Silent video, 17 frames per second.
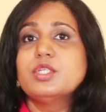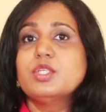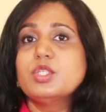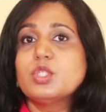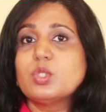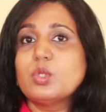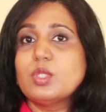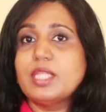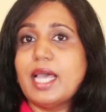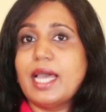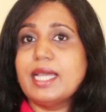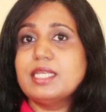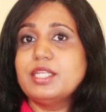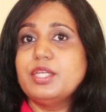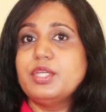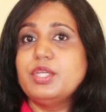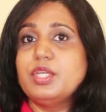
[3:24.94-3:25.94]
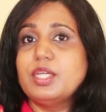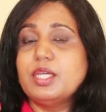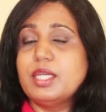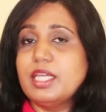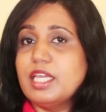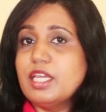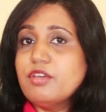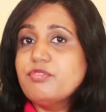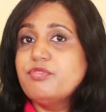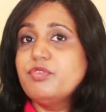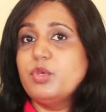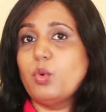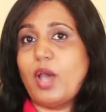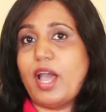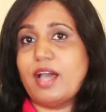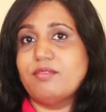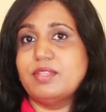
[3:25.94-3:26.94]
so that if
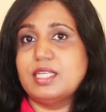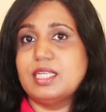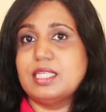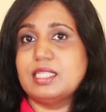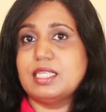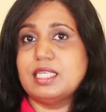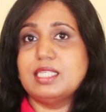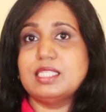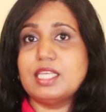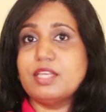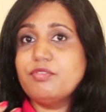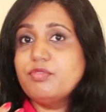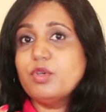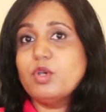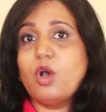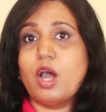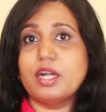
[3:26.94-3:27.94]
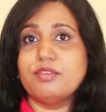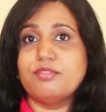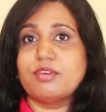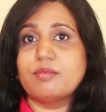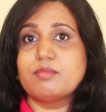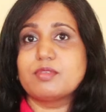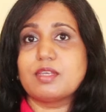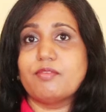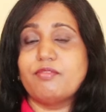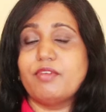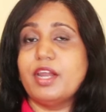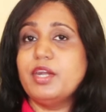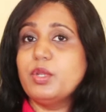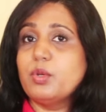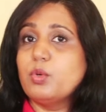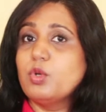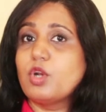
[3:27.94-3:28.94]
you have the disease, if you got it from somewhere,
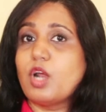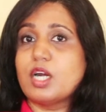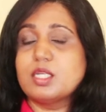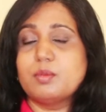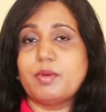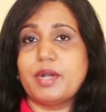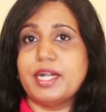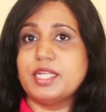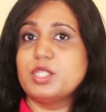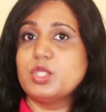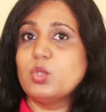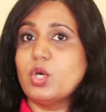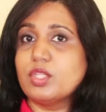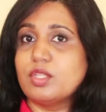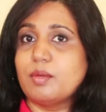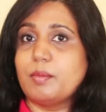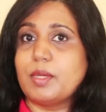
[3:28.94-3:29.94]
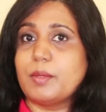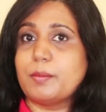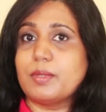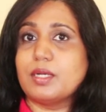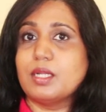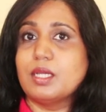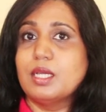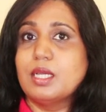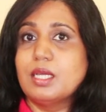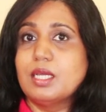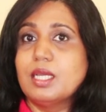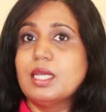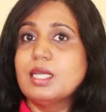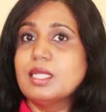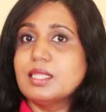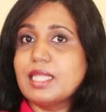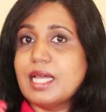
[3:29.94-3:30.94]
you do not spread it to other people.
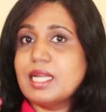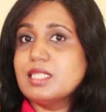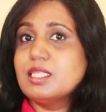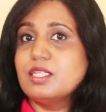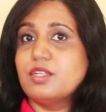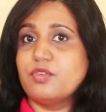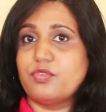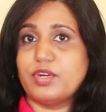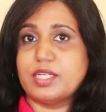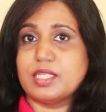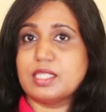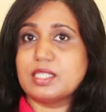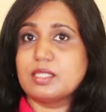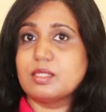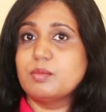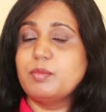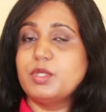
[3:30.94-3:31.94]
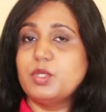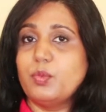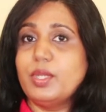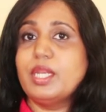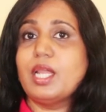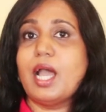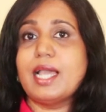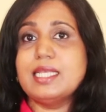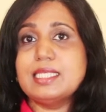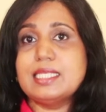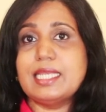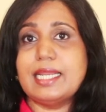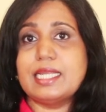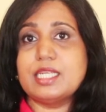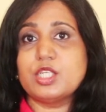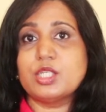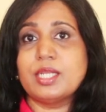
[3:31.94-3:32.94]
That is the difference between
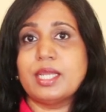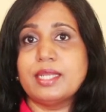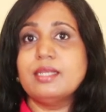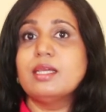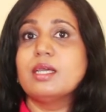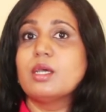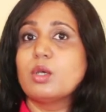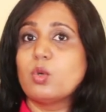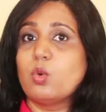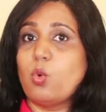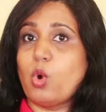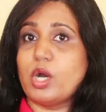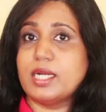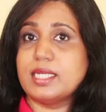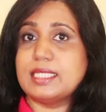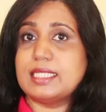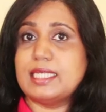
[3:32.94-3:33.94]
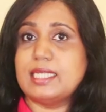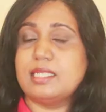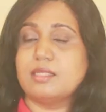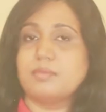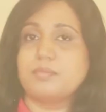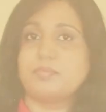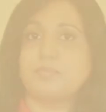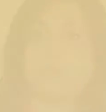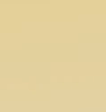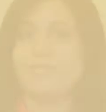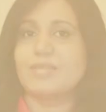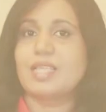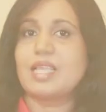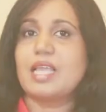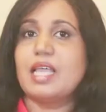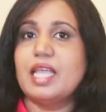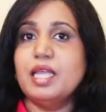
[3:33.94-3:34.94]
isolation and quarantine.
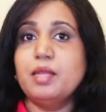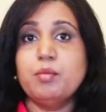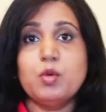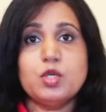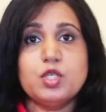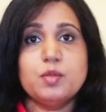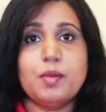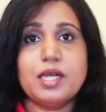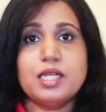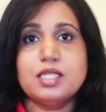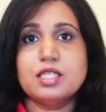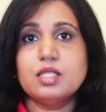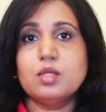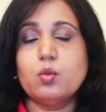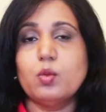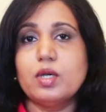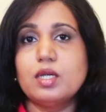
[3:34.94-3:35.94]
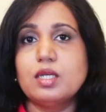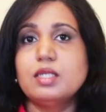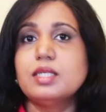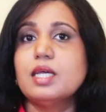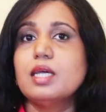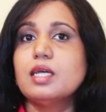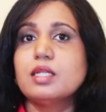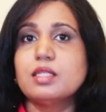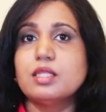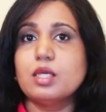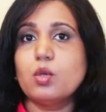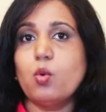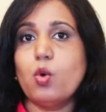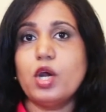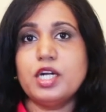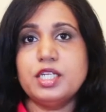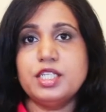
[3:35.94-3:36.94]
In most parts of the world, the
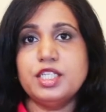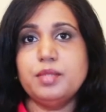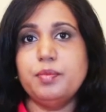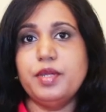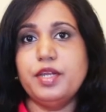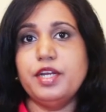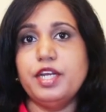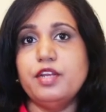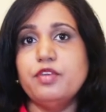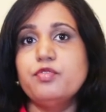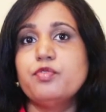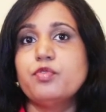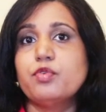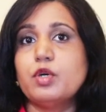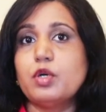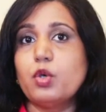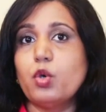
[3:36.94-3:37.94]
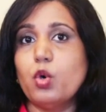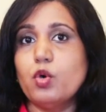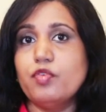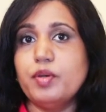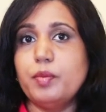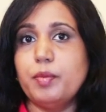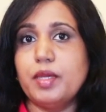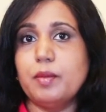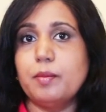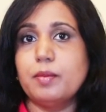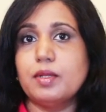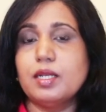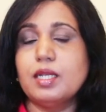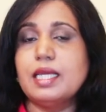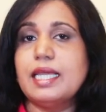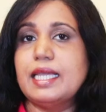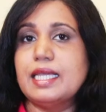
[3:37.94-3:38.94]
quarantine period for COVID
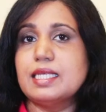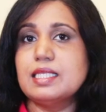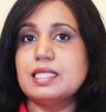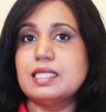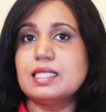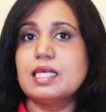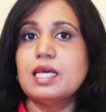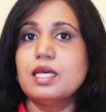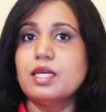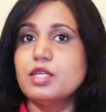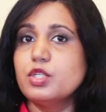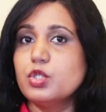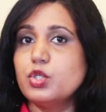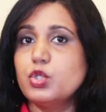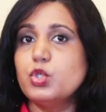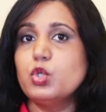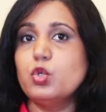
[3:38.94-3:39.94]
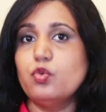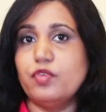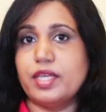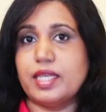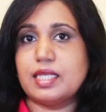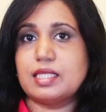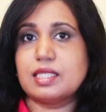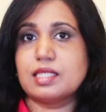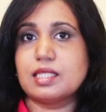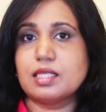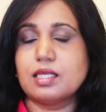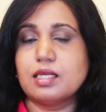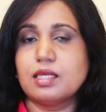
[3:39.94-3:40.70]
people is 2 weeks.